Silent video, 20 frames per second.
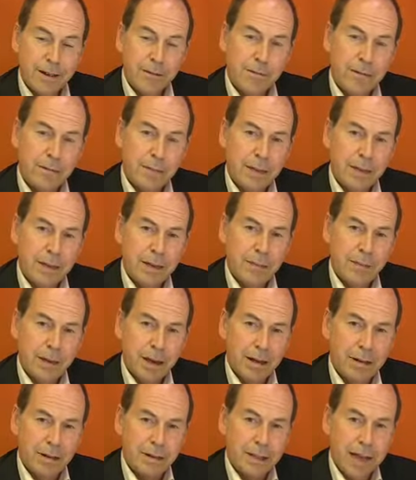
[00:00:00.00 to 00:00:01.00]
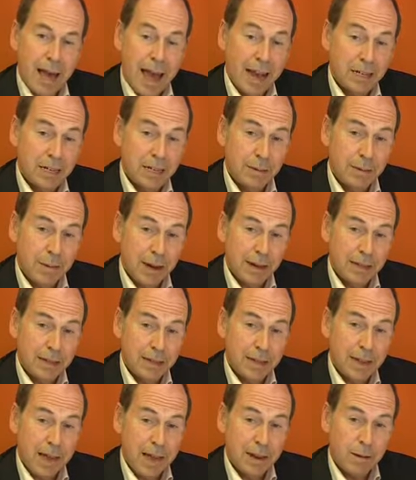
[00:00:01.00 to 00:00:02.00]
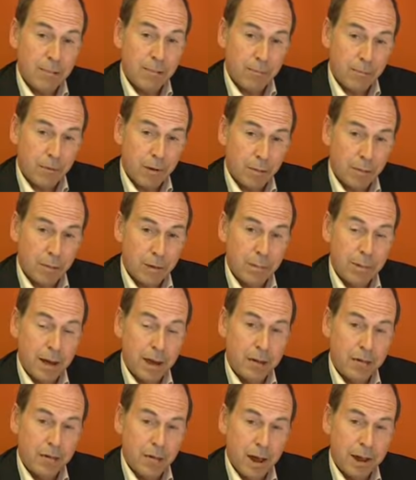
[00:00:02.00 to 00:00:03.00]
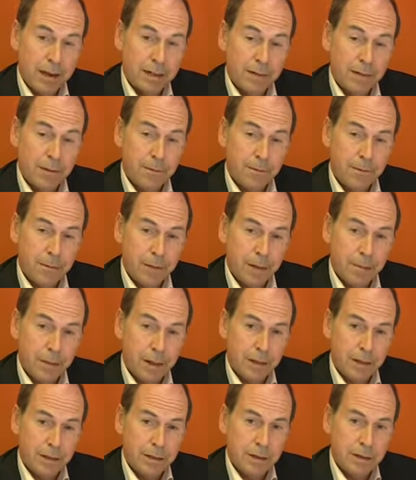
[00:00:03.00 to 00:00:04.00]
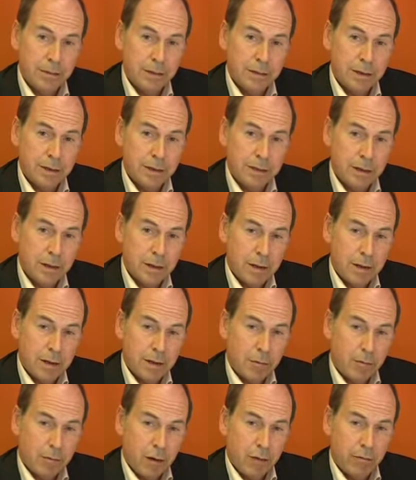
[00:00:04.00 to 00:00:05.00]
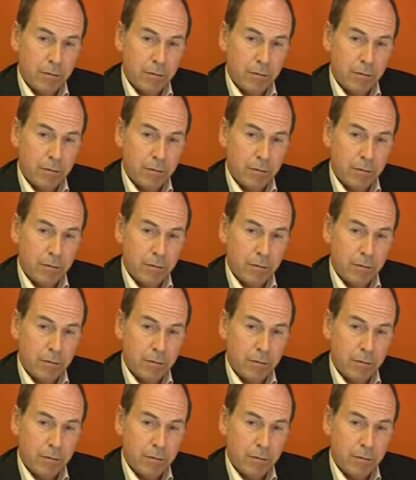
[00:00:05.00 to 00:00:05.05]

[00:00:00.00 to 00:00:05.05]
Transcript: from the emails that Ashley Madison had a problem attracting female users. One